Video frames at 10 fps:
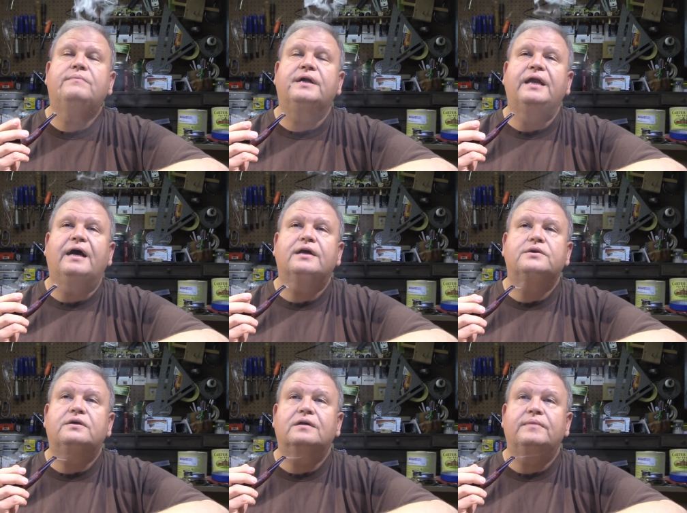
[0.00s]
But yeah, I could
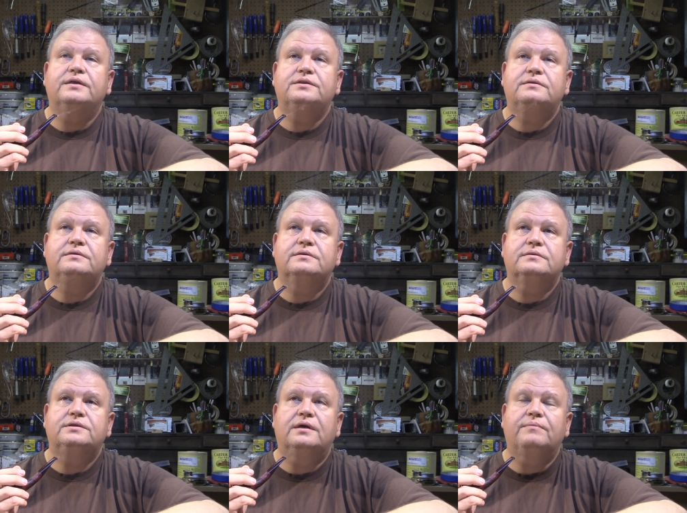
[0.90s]
talk about
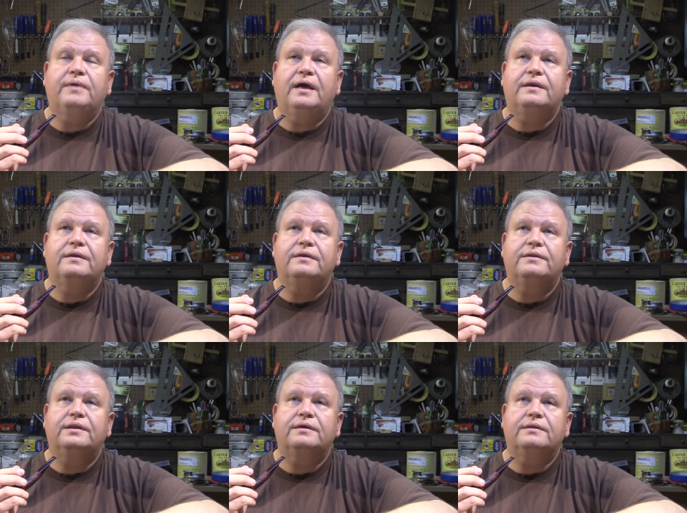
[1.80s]
John Patton
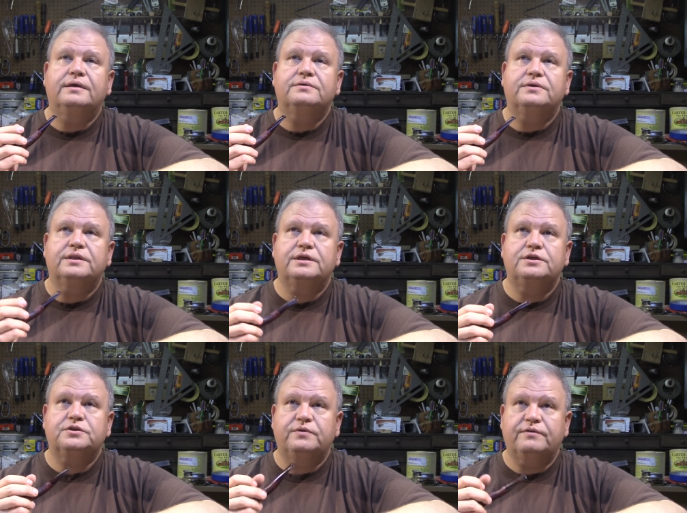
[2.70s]
and the, the sort of the
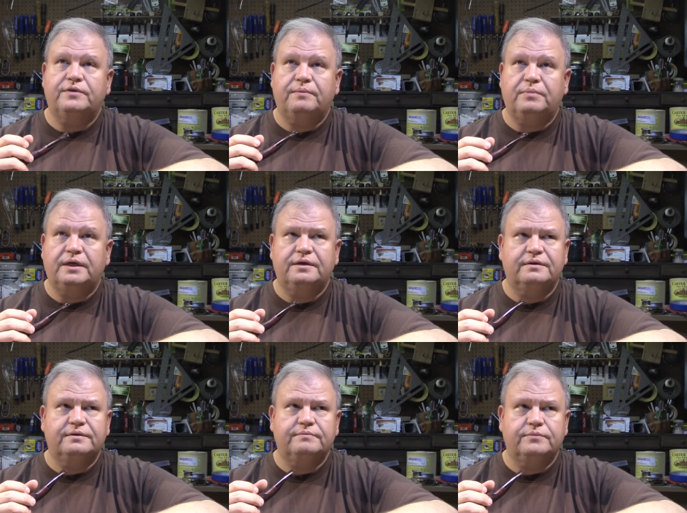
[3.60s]
history of that
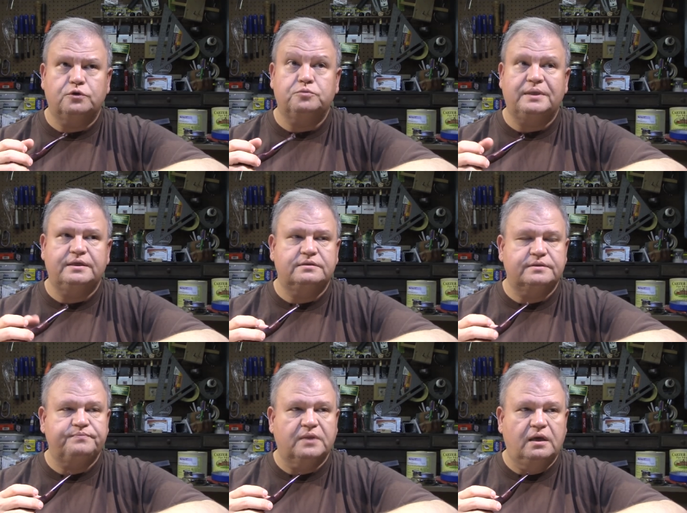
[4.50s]
blend, those blends,
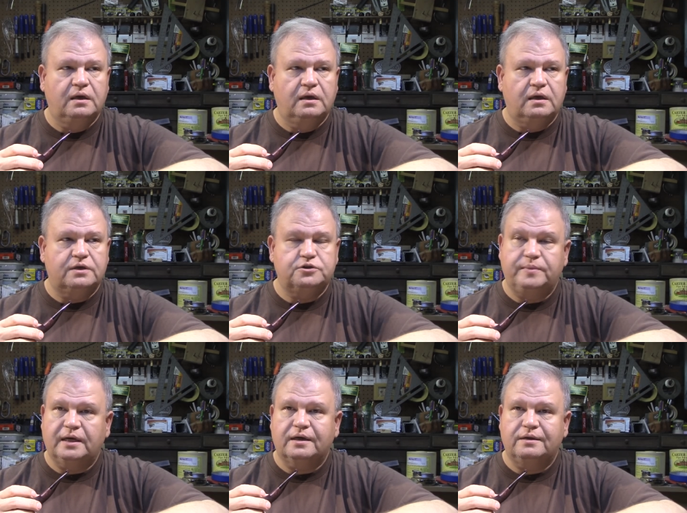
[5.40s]

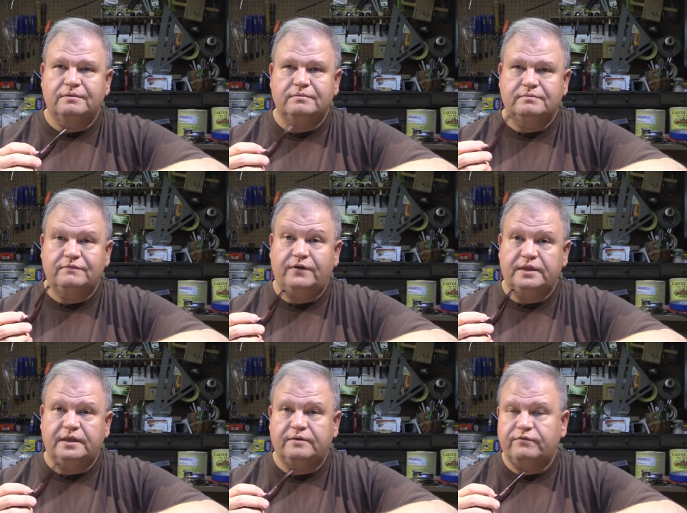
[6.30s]
assuming I can
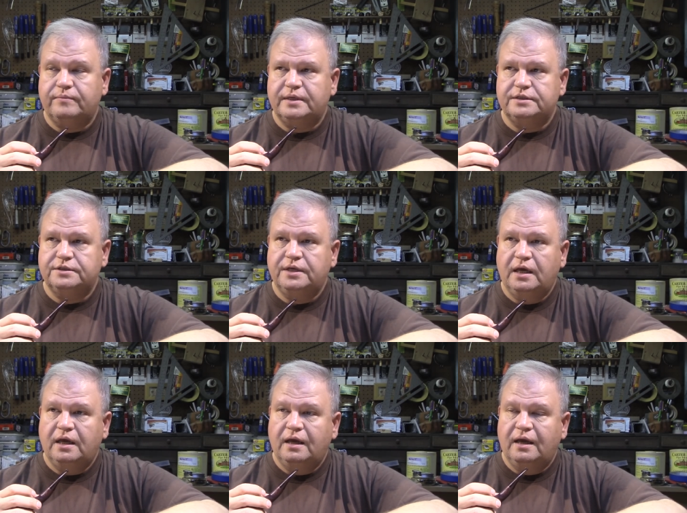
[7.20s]
find that information.
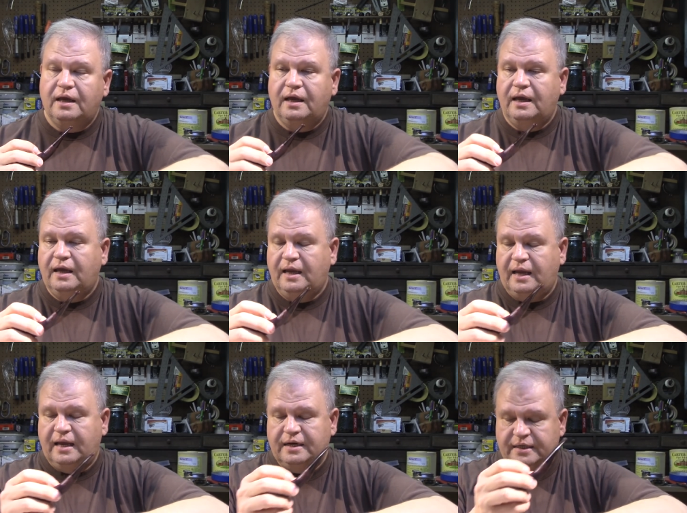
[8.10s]

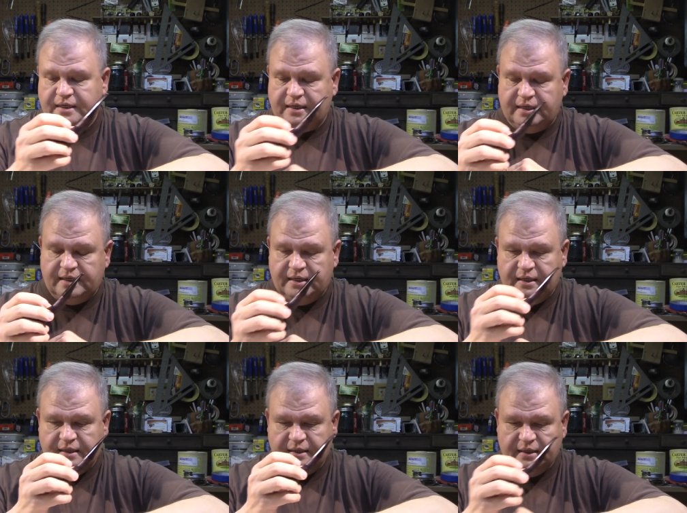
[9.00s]
And uh,
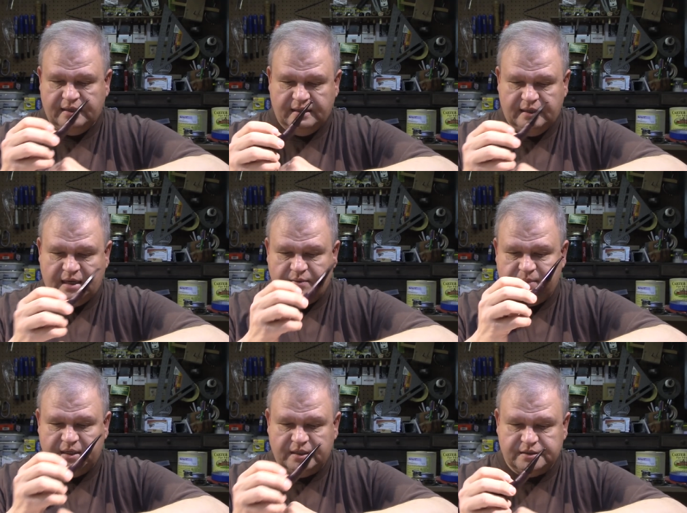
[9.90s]
yeah, it would
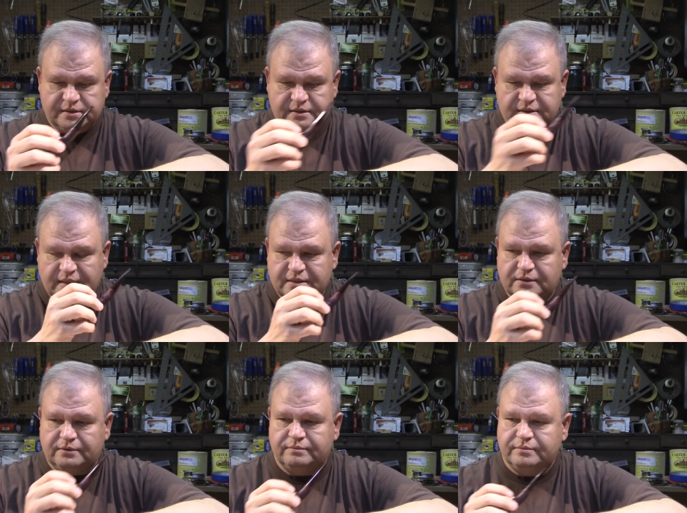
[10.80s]
be a nice, nice
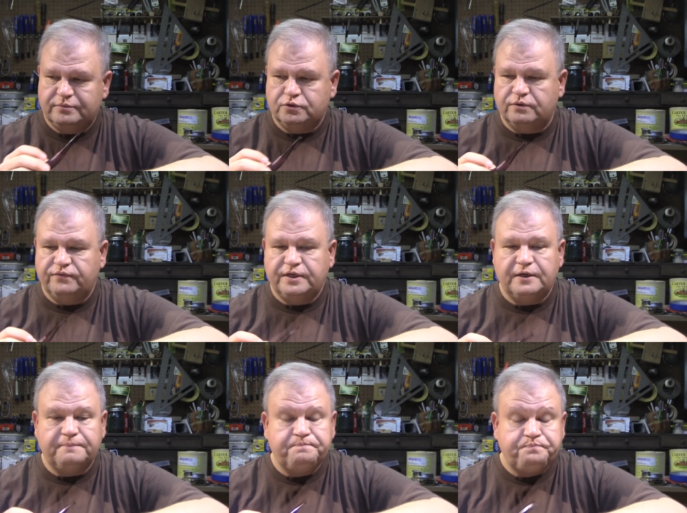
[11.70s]
little short video.